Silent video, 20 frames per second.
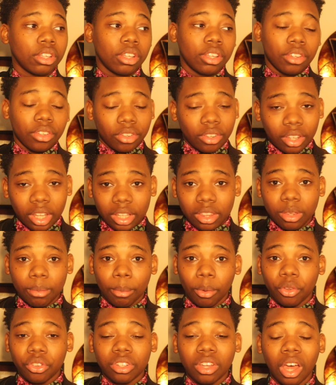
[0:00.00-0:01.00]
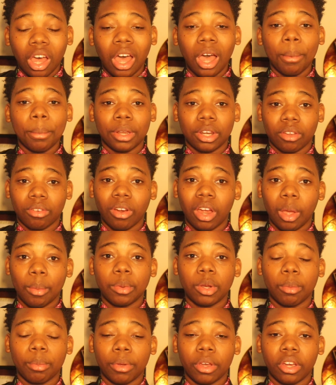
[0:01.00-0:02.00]
It's like the most common
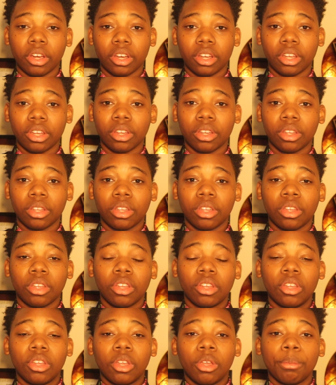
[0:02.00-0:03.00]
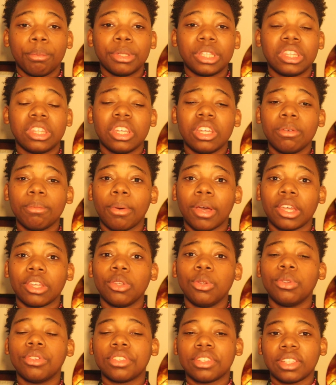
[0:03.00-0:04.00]
crime in America. But then by
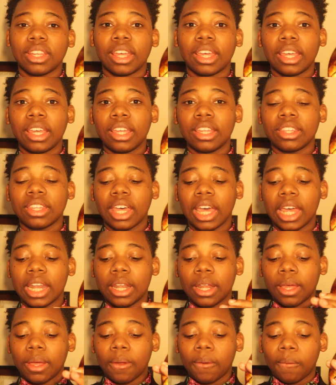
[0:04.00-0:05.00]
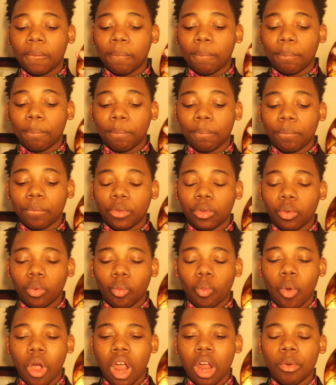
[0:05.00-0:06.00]
you saying that,
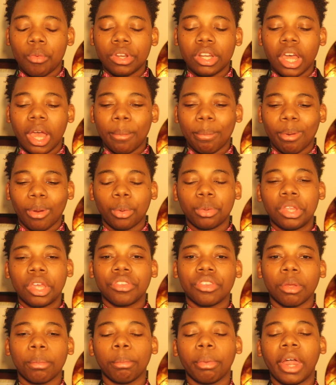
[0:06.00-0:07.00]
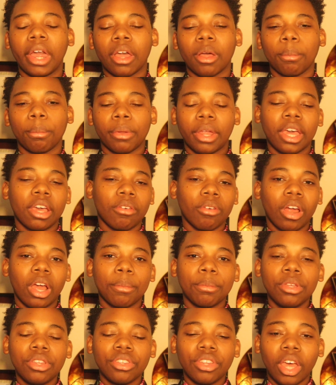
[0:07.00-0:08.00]
why are we not protesting black on black
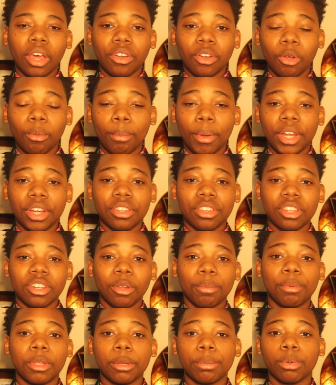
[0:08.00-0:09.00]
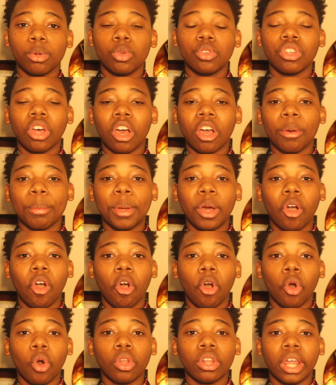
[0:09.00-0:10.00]
crime, you sound no better than the people who talk about
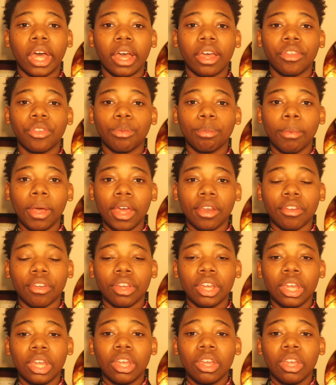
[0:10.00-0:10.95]
all lives matter.